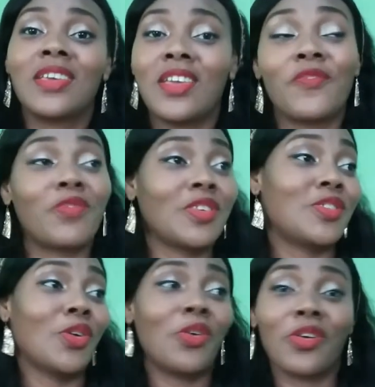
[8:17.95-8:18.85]
If it's
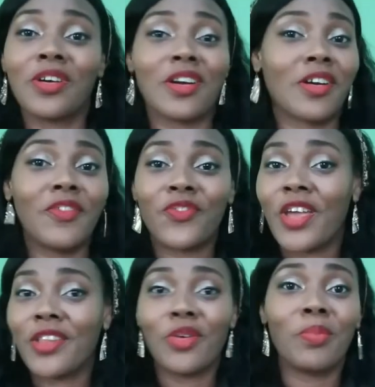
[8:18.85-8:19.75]
your
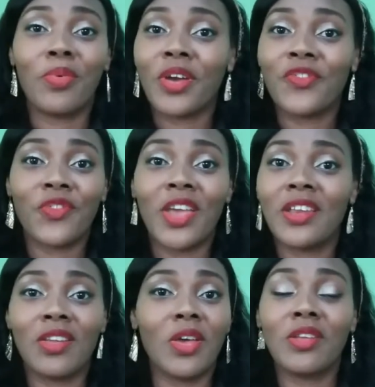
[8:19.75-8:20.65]
girlfriend, your
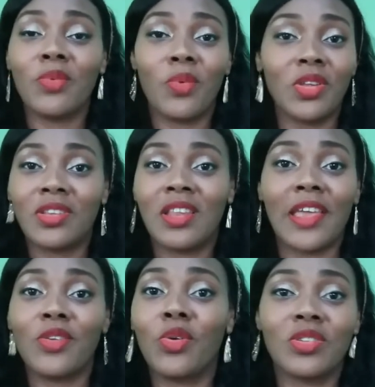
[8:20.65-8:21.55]
boyfriend, anyone
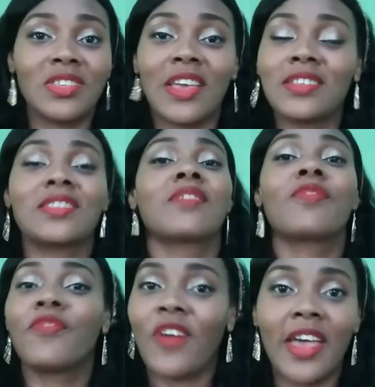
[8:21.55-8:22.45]
that you're texting,
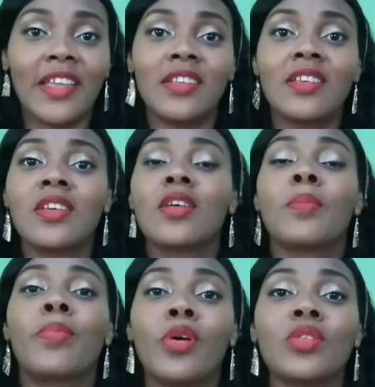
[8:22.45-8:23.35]
fine.
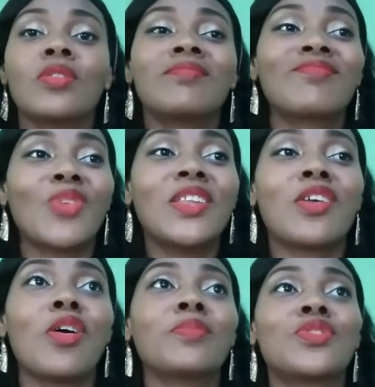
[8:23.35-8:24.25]
But when
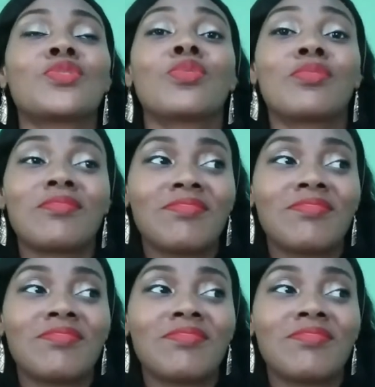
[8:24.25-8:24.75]
it comes to